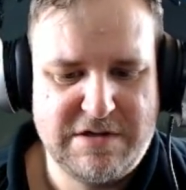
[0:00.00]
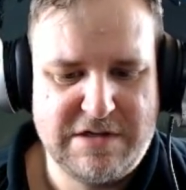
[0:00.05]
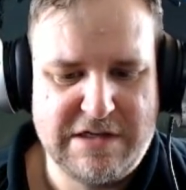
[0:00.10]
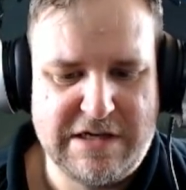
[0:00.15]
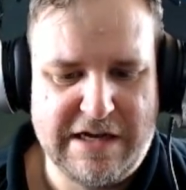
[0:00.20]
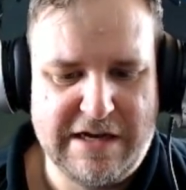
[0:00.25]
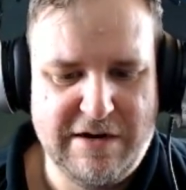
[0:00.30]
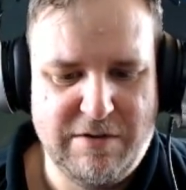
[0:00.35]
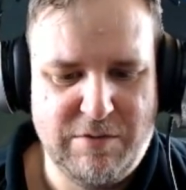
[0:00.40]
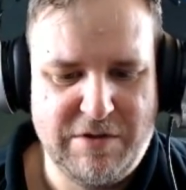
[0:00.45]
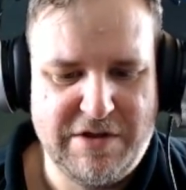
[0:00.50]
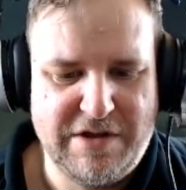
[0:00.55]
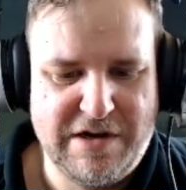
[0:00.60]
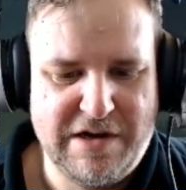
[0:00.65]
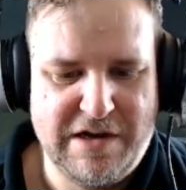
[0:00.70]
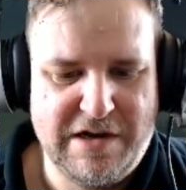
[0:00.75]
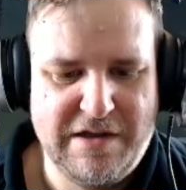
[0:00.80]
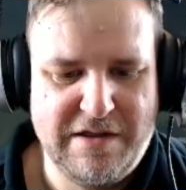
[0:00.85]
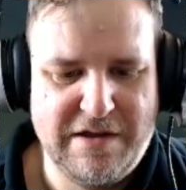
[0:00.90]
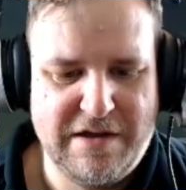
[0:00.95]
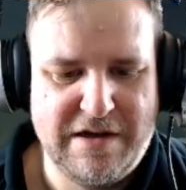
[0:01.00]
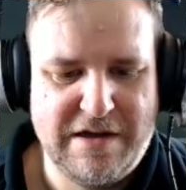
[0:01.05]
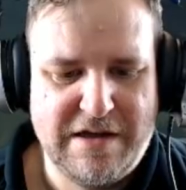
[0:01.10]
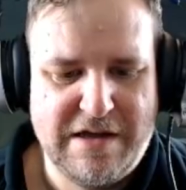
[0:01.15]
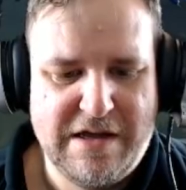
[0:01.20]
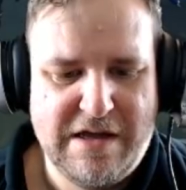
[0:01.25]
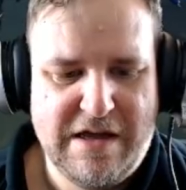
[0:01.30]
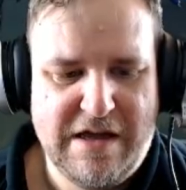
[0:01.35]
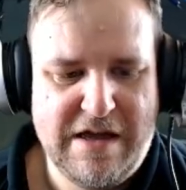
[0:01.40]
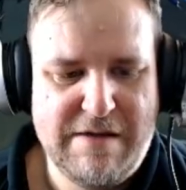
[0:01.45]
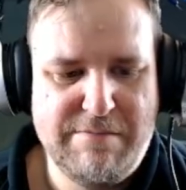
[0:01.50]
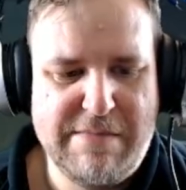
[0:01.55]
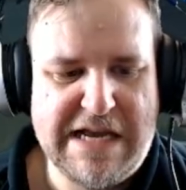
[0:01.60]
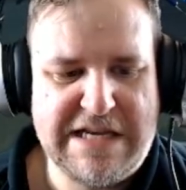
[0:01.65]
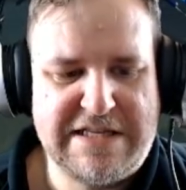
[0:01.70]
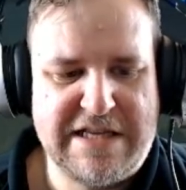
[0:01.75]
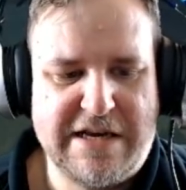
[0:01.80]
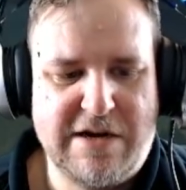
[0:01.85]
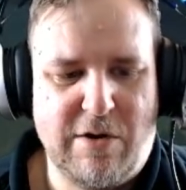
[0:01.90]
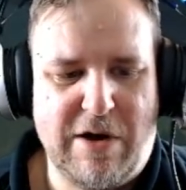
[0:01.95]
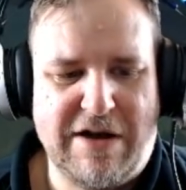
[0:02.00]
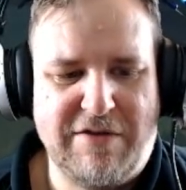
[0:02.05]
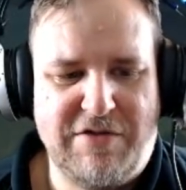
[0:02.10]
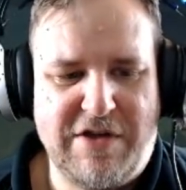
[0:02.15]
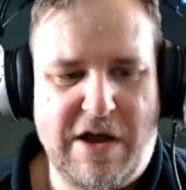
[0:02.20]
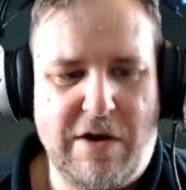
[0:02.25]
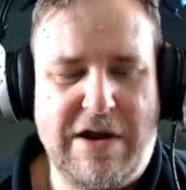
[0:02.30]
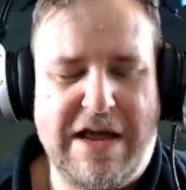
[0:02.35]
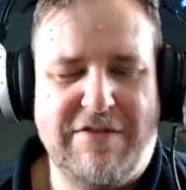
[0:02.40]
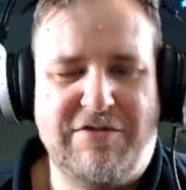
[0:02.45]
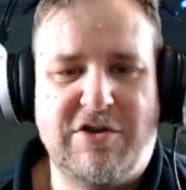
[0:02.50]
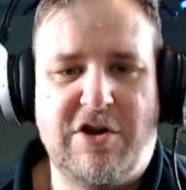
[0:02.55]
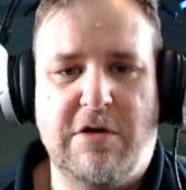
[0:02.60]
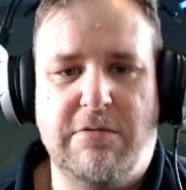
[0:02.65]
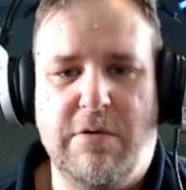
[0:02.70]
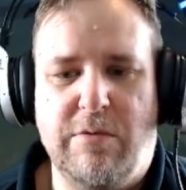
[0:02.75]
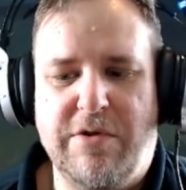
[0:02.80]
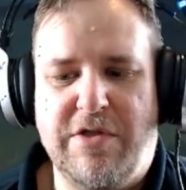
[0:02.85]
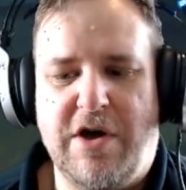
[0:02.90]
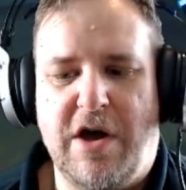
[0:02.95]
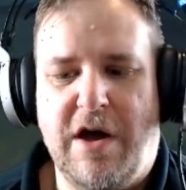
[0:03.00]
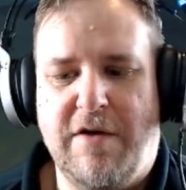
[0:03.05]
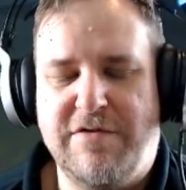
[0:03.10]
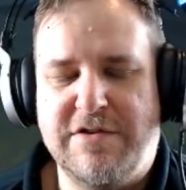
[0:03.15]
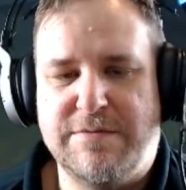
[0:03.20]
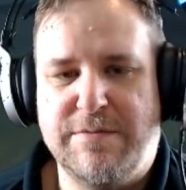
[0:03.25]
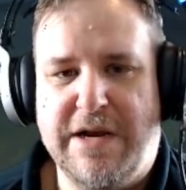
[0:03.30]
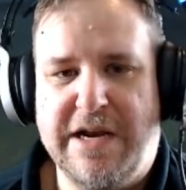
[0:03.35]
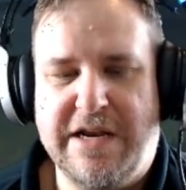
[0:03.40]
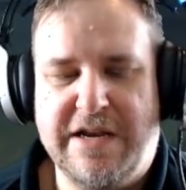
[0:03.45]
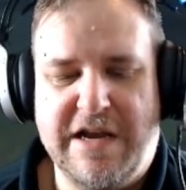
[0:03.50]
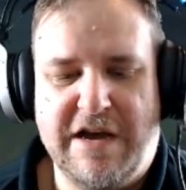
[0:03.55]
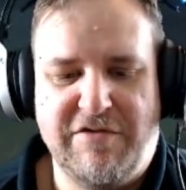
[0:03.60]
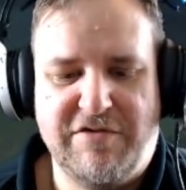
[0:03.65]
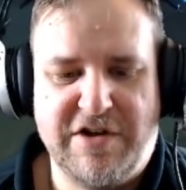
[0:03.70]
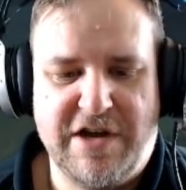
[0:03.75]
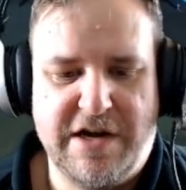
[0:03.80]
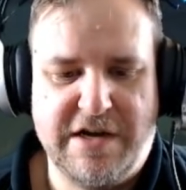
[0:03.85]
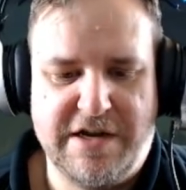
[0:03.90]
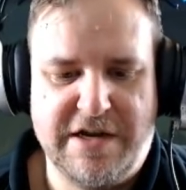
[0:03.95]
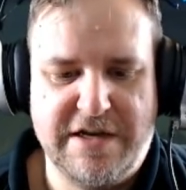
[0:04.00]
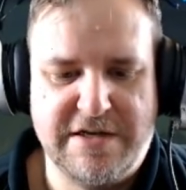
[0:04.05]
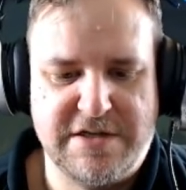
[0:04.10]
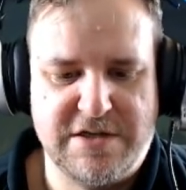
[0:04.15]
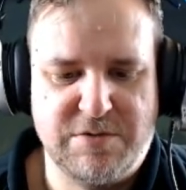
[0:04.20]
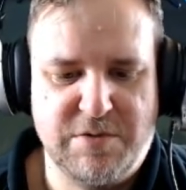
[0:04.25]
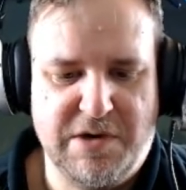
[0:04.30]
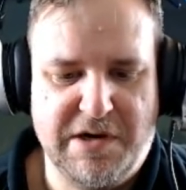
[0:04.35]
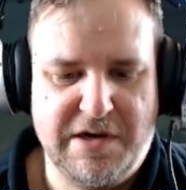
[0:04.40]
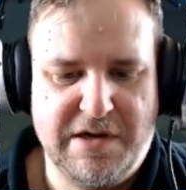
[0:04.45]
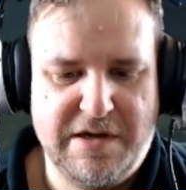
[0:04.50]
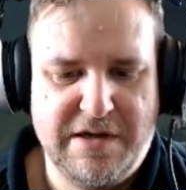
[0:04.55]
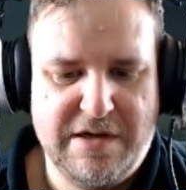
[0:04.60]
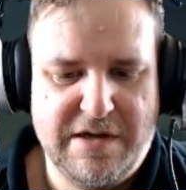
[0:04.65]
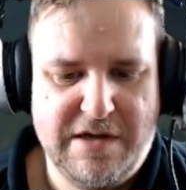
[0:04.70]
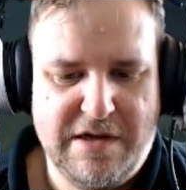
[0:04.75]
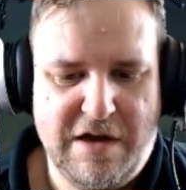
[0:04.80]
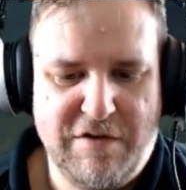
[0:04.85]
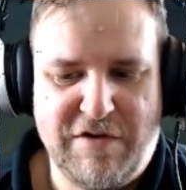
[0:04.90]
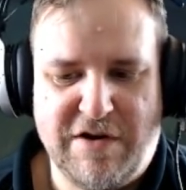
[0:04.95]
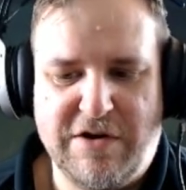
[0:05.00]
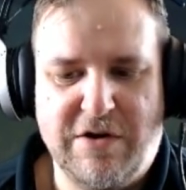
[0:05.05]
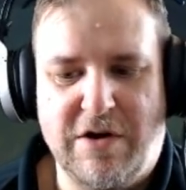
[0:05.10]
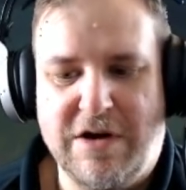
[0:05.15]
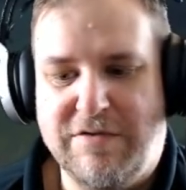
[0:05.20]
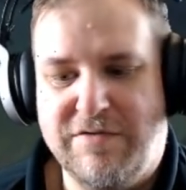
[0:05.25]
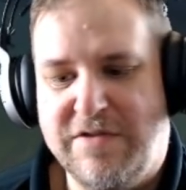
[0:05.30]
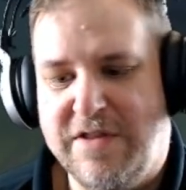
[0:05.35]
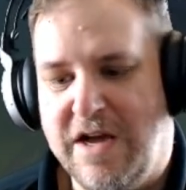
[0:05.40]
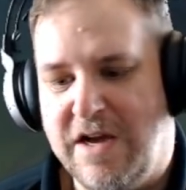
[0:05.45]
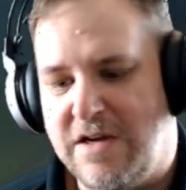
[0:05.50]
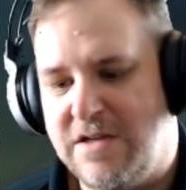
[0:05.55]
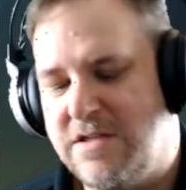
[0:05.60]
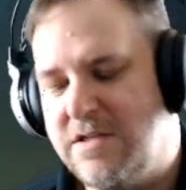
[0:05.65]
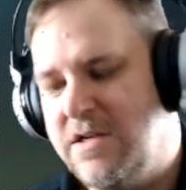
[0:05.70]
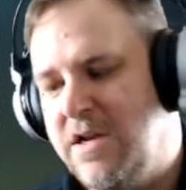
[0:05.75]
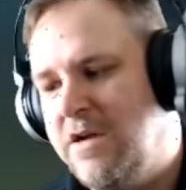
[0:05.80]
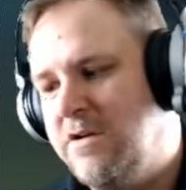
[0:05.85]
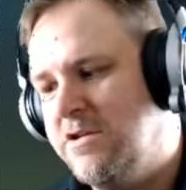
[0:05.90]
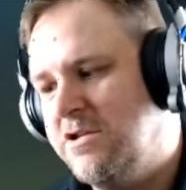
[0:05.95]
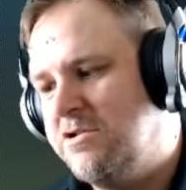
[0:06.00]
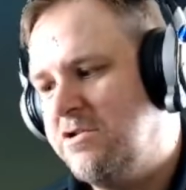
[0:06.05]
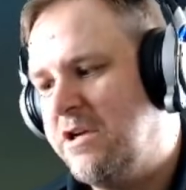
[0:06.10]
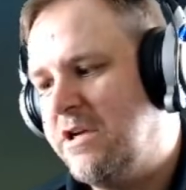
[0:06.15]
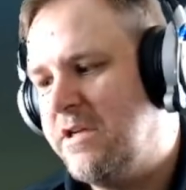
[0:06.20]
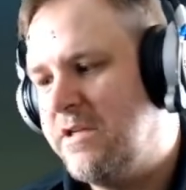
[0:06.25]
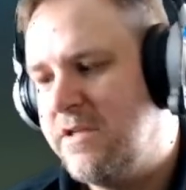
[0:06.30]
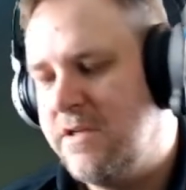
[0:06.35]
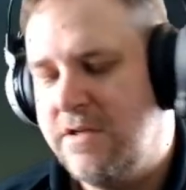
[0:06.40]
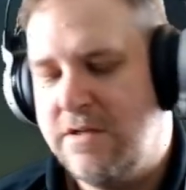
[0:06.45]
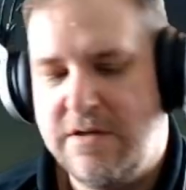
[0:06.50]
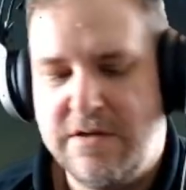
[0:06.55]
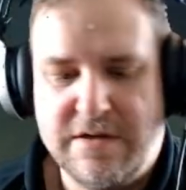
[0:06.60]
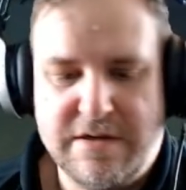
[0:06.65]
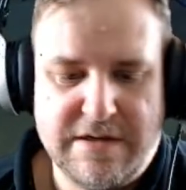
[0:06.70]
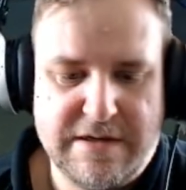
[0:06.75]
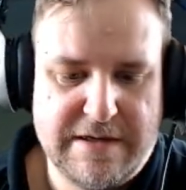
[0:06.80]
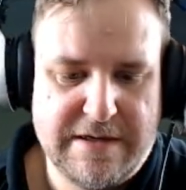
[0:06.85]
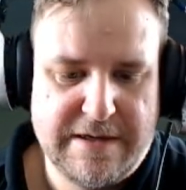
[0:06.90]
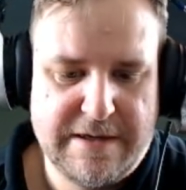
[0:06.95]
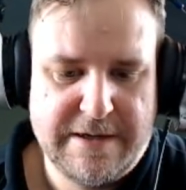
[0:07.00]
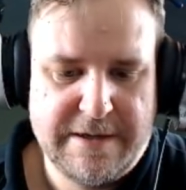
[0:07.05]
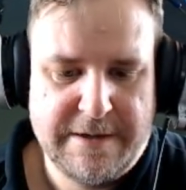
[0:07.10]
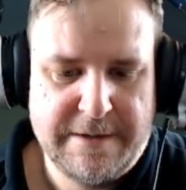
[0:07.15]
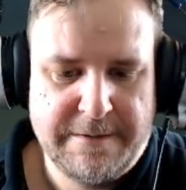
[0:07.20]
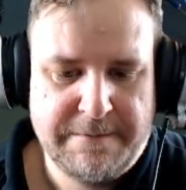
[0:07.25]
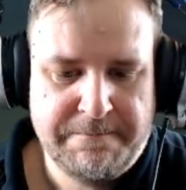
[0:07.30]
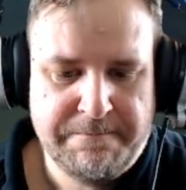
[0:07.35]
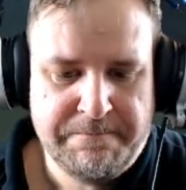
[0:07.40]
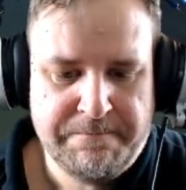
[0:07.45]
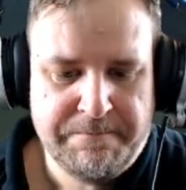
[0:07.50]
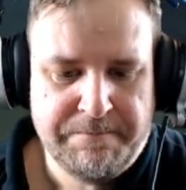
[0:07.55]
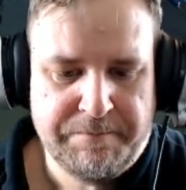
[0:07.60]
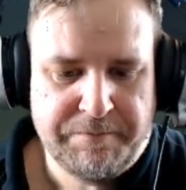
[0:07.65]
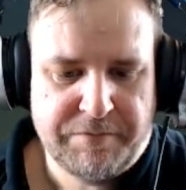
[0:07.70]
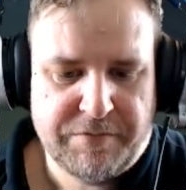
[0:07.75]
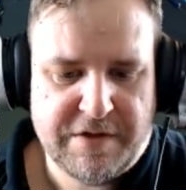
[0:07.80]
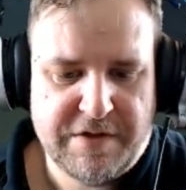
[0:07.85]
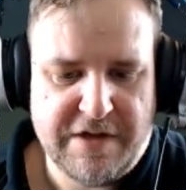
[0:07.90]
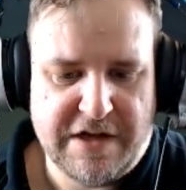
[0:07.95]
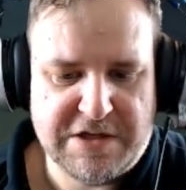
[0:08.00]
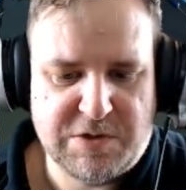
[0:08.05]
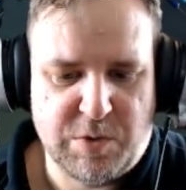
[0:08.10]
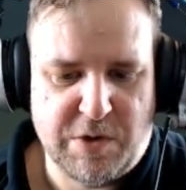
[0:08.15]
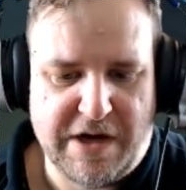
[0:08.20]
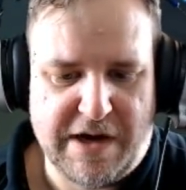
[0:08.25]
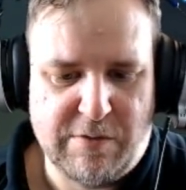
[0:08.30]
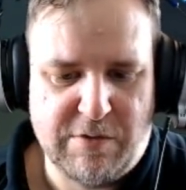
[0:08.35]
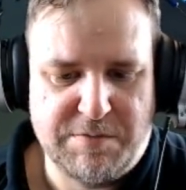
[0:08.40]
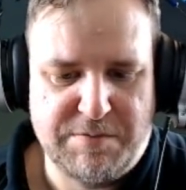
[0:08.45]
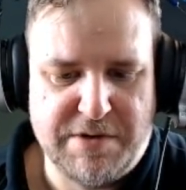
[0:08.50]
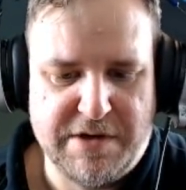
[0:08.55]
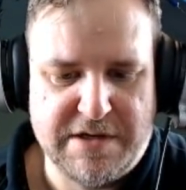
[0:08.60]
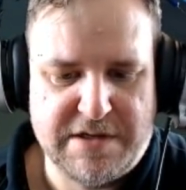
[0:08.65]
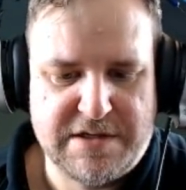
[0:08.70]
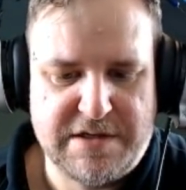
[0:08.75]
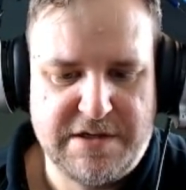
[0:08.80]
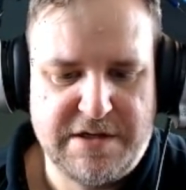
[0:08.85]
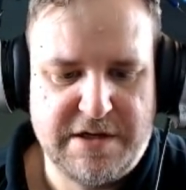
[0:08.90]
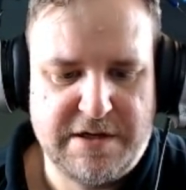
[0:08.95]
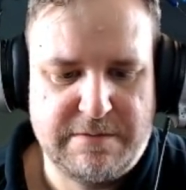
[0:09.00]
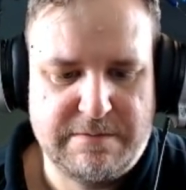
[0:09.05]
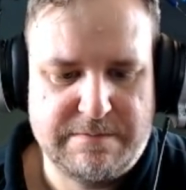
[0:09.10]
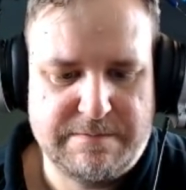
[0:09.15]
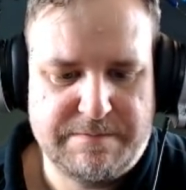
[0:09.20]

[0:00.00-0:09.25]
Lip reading: Deal with it like that. It means they don't have. They only have to come up with half as many daft ideas as well. In fact, not even that, because there's loads of trinkets, aren't there? That's what I would personally do.